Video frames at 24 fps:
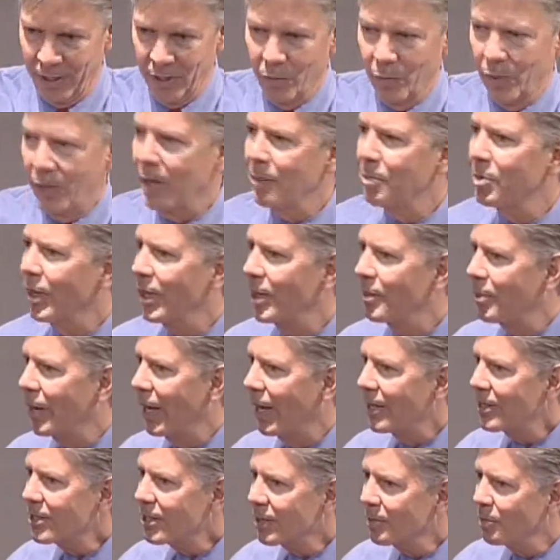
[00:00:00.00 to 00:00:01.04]
When I played
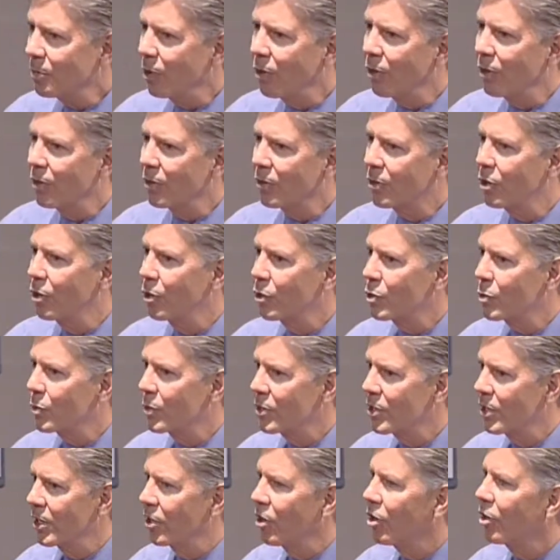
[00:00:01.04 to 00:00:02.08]
basketball, the coach
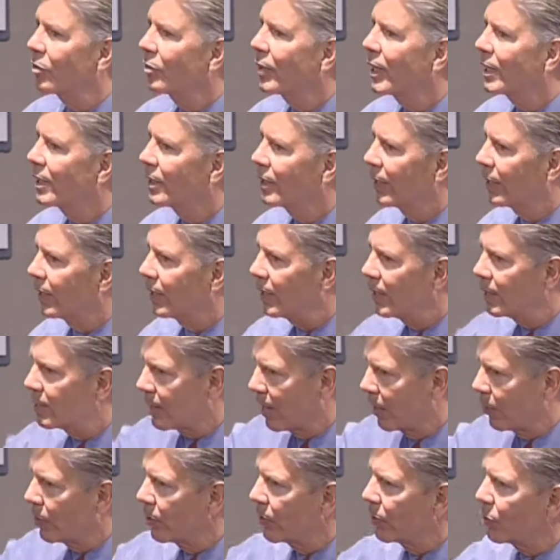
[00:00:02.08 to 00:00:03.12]
would say, all right, ladies,
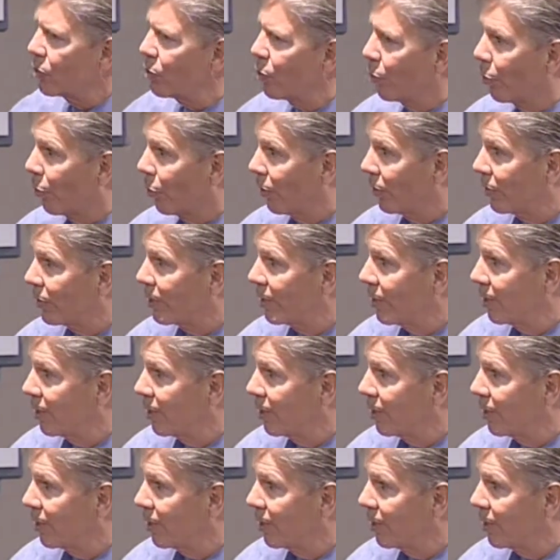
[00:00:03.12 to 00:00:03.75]
out on the court,